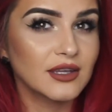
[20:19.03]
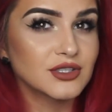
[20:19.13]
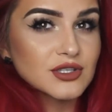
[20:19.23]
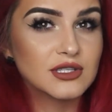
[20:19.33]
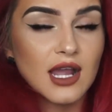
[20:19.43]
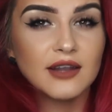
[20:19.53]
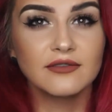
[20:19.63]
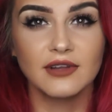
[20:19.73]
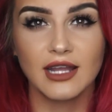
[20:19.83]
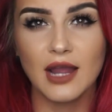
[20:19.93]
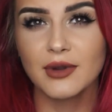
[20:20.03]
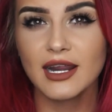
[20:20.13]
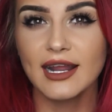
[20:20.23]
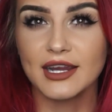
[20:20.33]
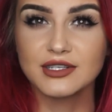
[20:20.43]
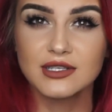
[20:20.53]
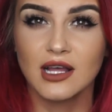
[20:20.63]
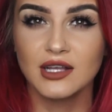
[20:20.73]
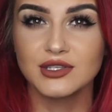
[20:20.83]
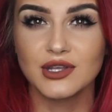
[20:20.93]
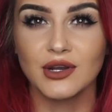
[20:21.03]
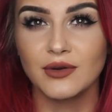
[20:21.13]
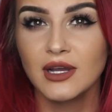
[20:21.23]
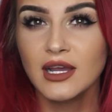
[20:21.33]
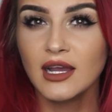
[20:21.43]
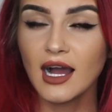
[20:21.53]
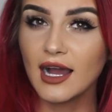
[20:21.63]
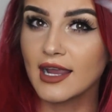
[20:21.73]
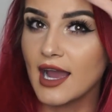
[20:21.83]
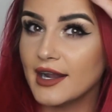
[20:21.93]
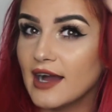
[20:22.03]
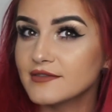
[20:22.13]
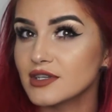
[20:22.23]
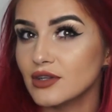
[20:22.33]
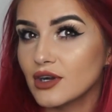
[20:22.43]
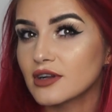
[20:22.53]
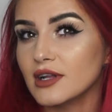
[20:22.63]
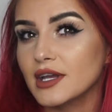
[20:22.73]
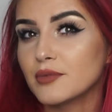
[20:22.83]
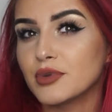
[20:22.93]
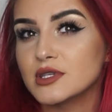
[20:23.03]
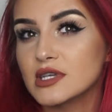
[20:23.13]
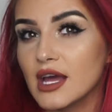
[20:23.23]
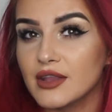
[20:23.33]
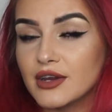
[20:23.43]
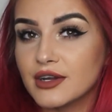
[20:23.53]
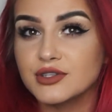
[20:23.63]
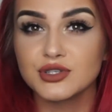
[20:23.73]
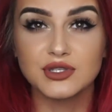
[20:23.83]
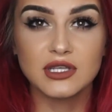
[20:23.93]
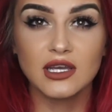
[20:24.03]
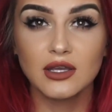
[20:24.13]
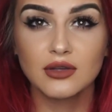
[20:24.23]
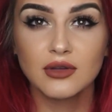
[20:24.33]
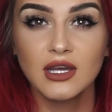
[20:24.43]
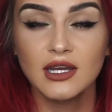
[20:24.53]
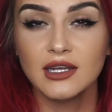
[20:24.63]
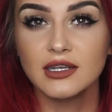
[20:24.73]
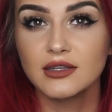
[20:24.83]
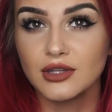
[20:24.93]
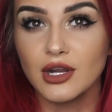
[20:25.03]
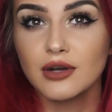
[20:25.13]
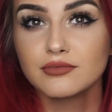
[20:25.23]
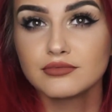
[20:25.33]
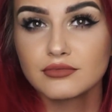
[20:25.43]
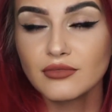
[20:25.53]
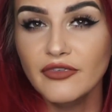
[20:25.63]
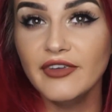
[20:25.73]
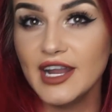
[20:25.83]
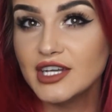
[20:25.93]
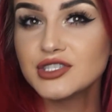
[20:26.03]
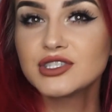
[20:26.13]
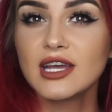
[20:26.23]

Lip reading: It's just kind of like, I work in a hair salon, so I kind of have to look like put together and just like, you know, finished.